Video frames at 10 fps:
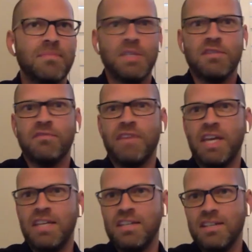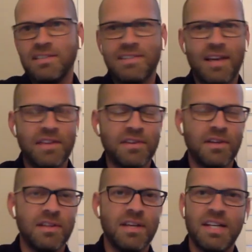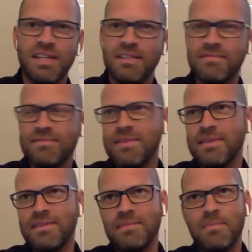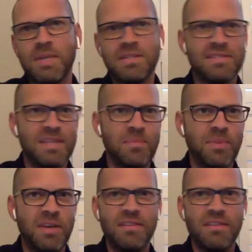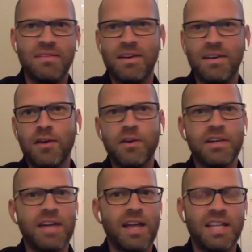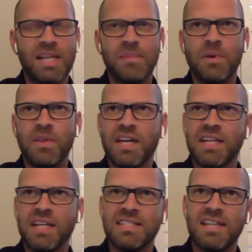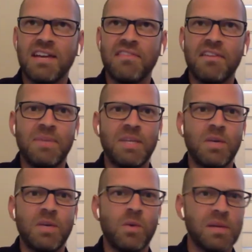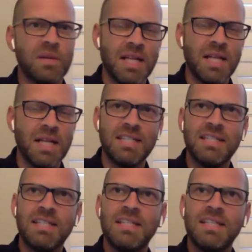Pennsylvania, South Carolina, Mississippi, hurricane cleanup, all that kind of stuff. I've been to Guatemala,